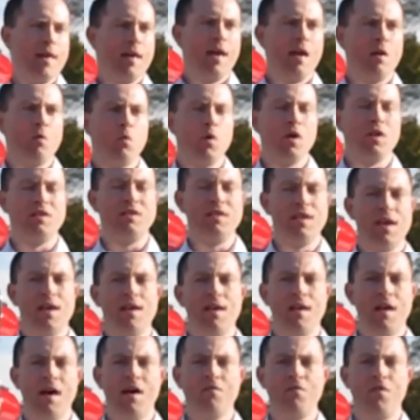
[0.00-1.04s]
And we did
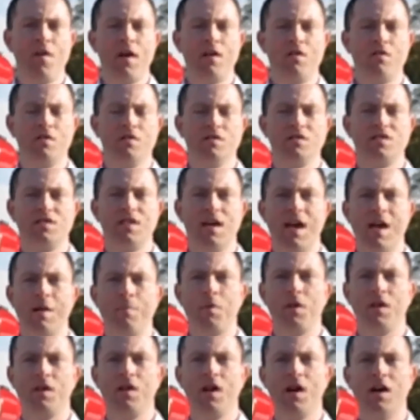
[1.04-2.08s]
it on Veterans Day
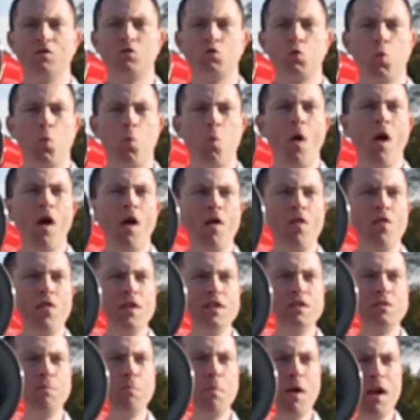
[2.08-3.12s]
because
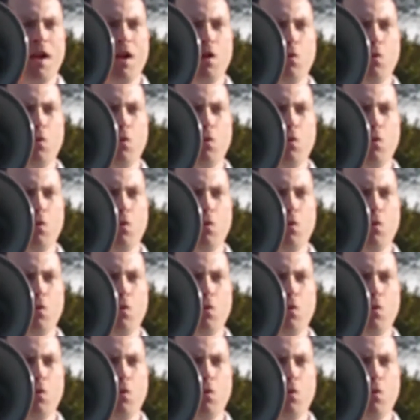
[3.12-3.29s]
these men